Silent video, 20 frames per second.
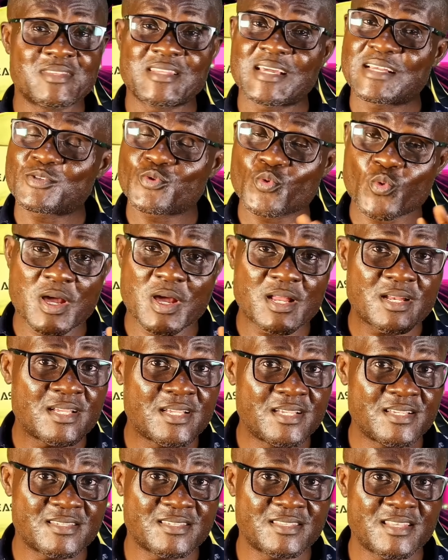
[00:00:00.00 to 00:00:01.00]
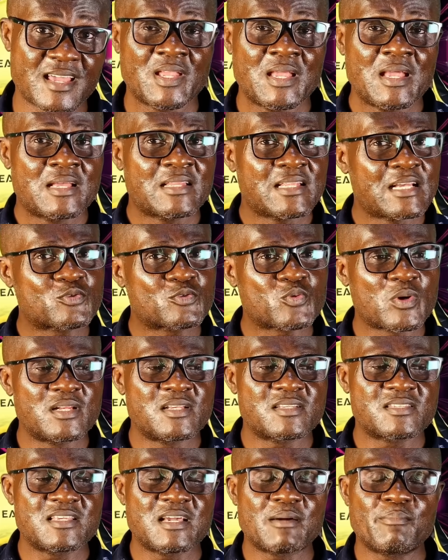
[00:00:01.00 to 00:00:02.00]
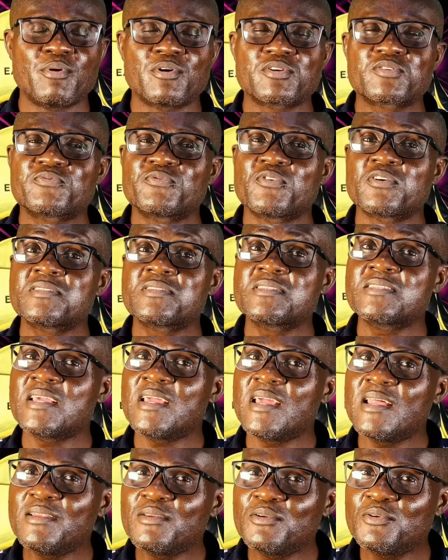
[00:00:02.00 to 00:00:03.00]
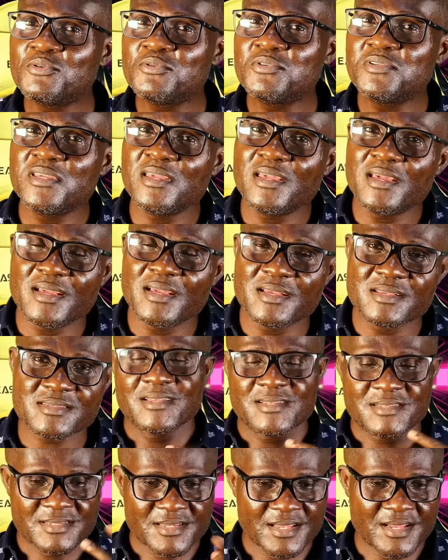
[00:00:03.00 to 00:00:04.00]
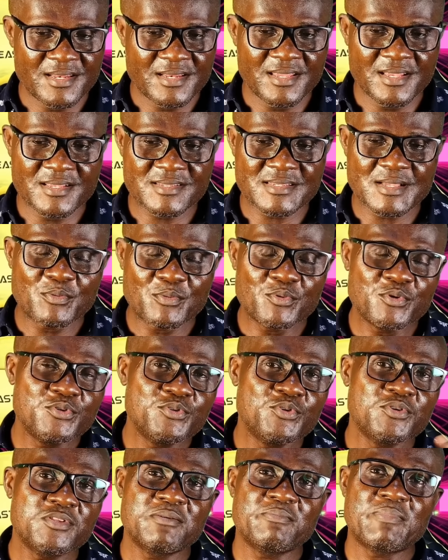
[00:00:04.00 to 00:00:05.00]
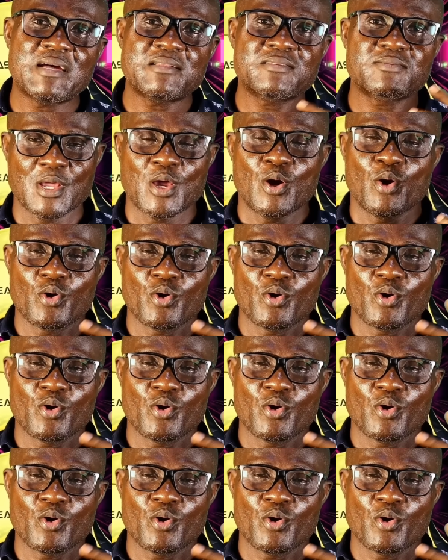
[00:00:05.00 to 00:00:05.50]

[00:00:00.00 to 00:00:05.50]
That one is there, that one is there. But for 10 good years, 10 years, I wouldn't know the battle.